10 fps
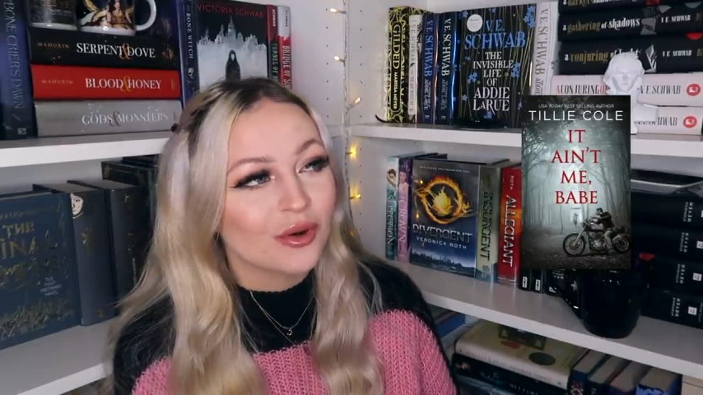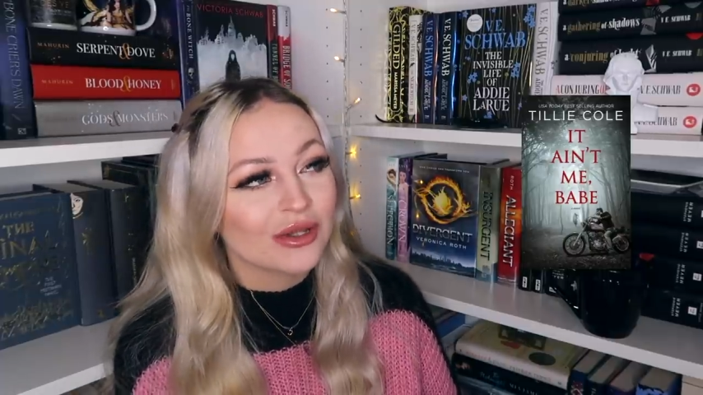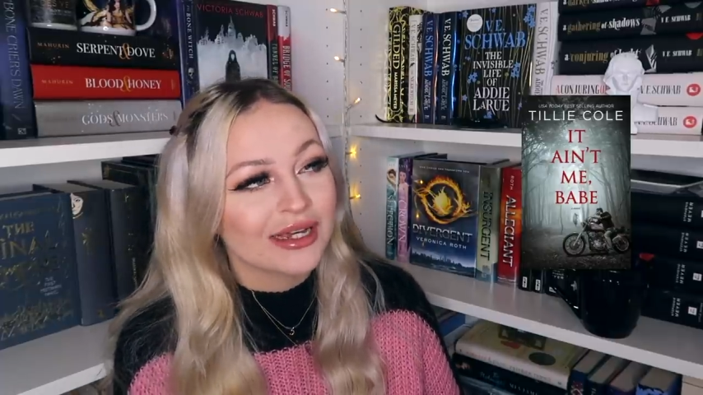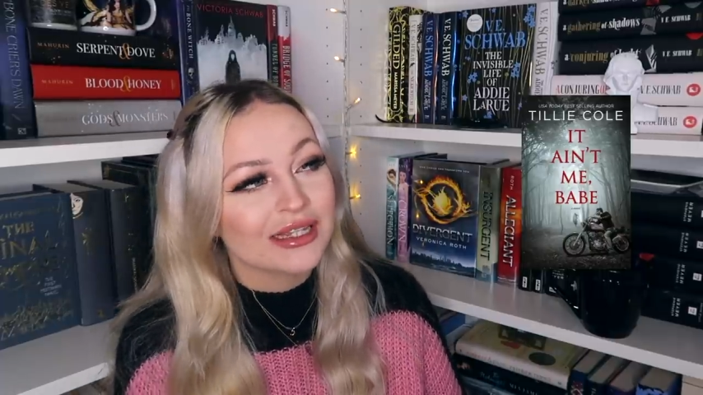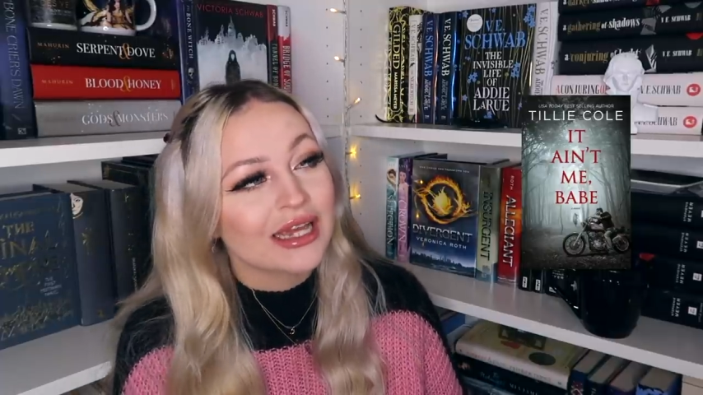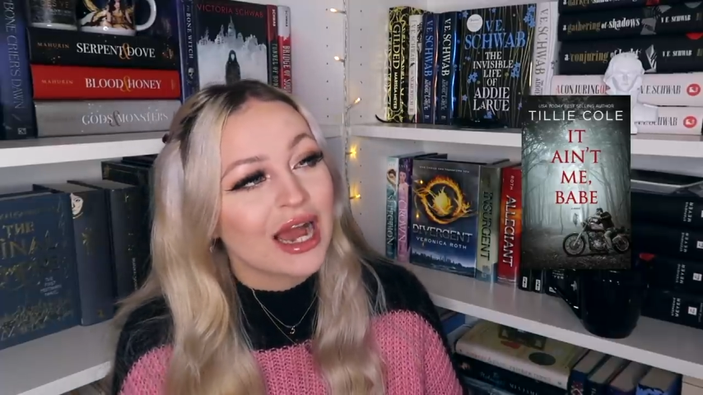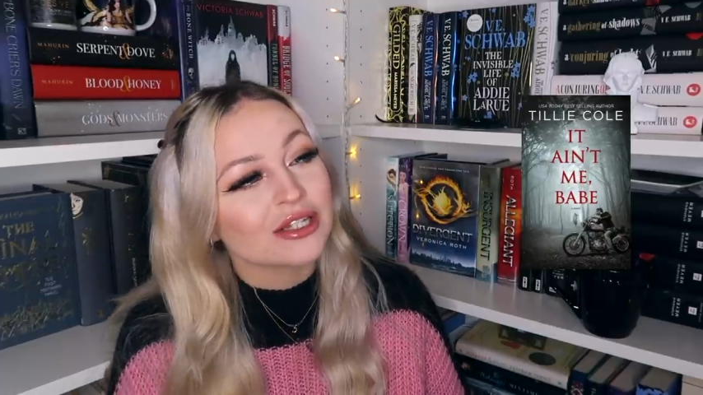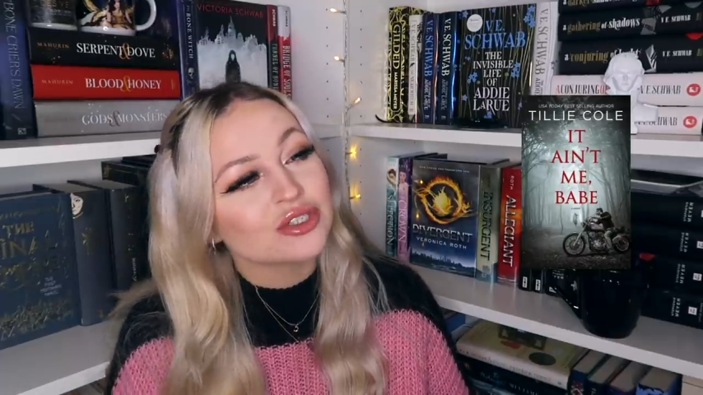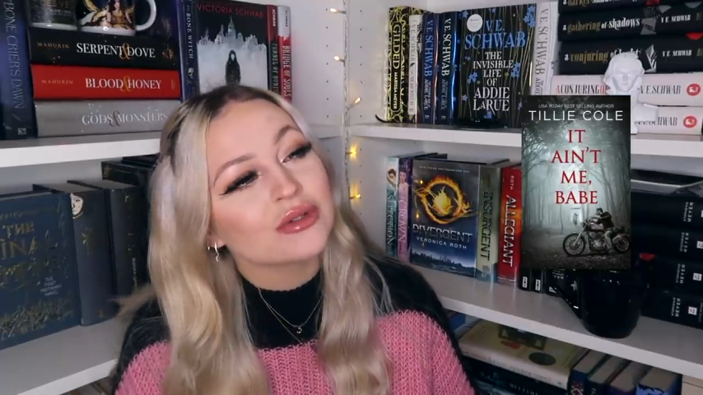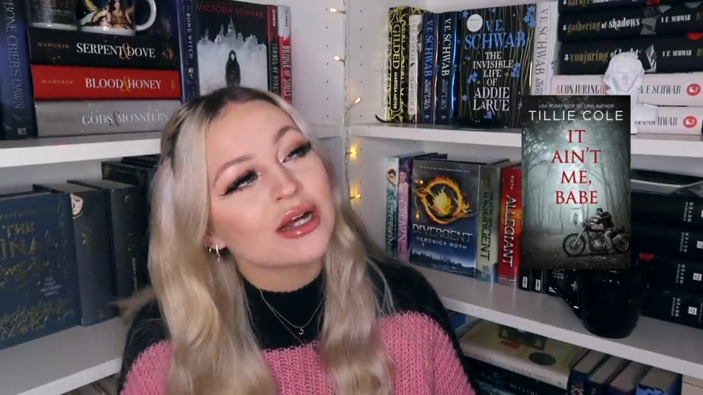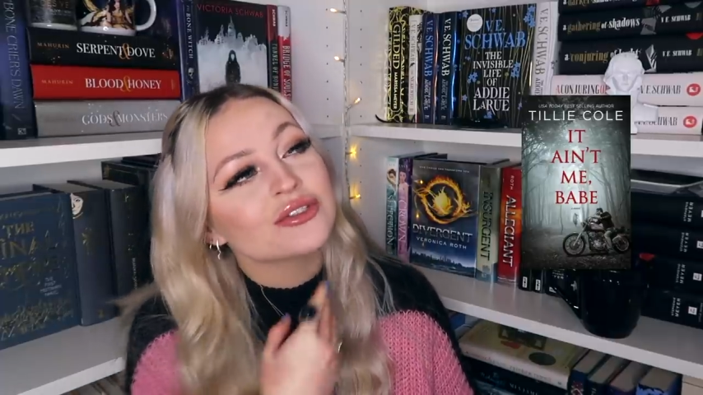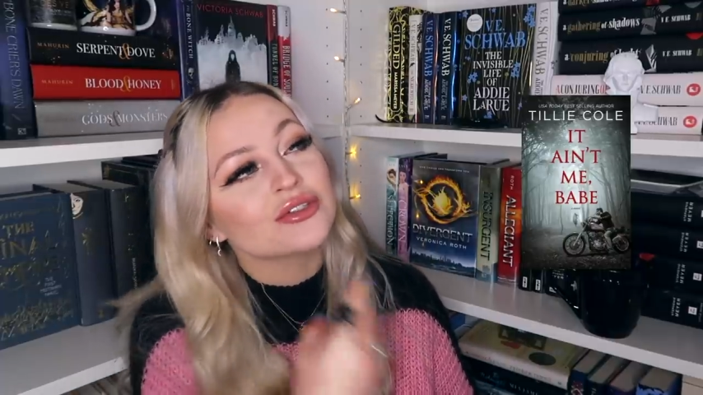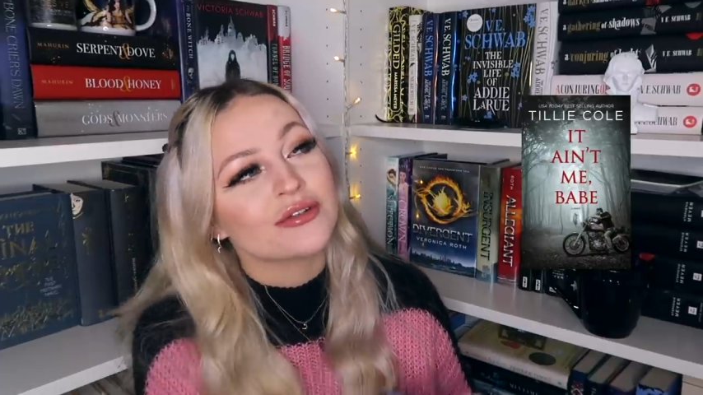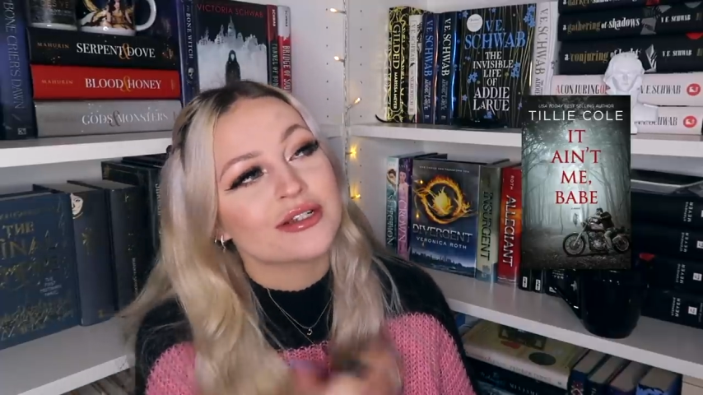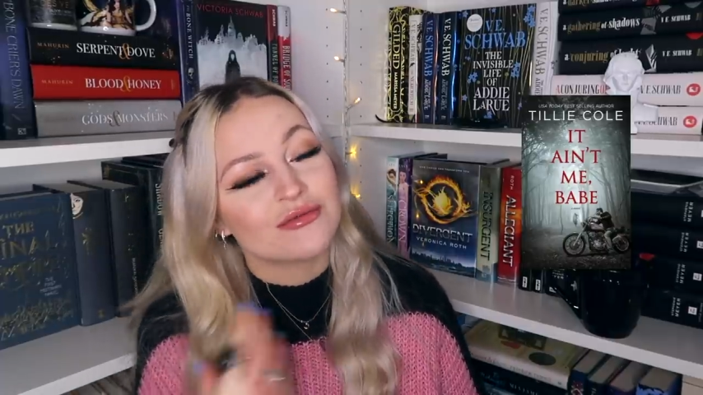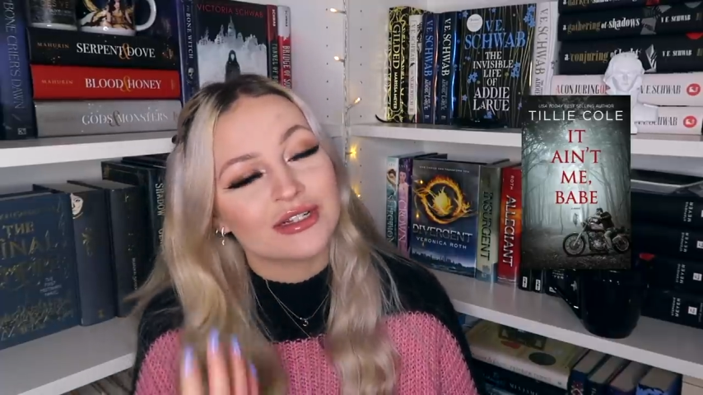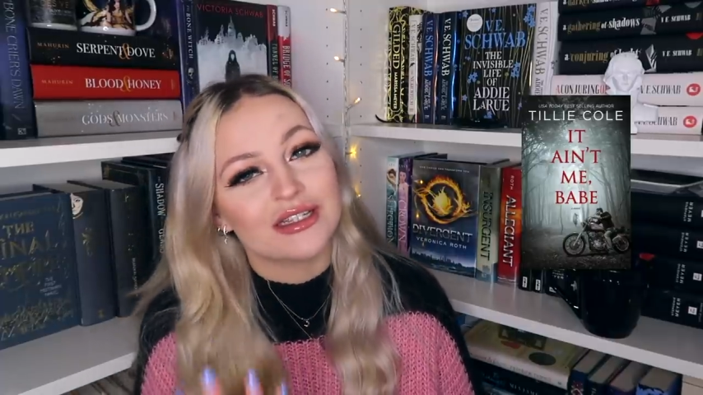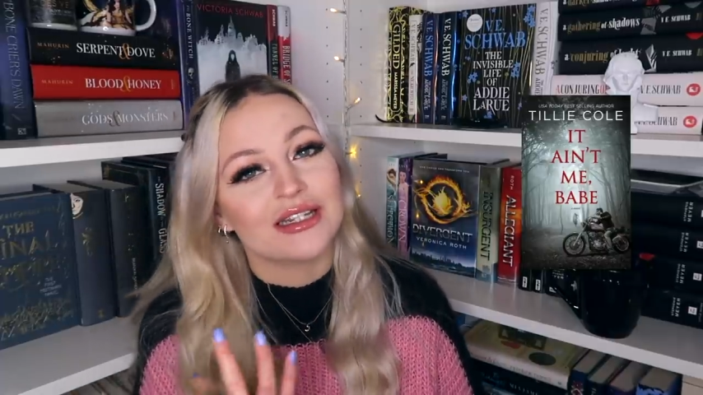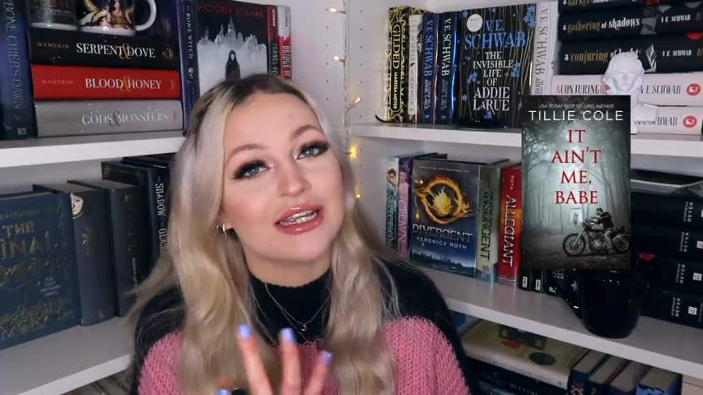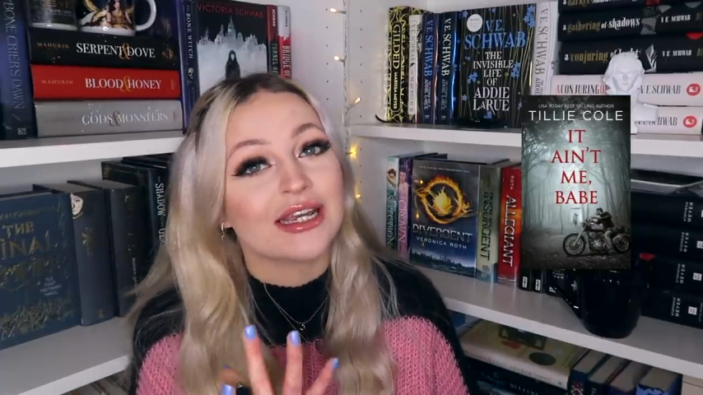but like the actual kind of story is
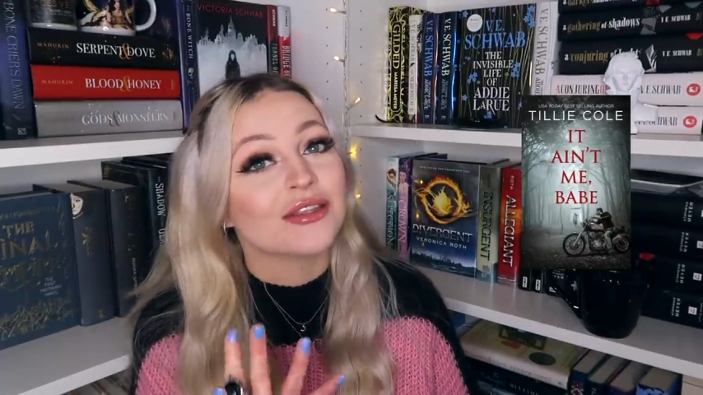really unique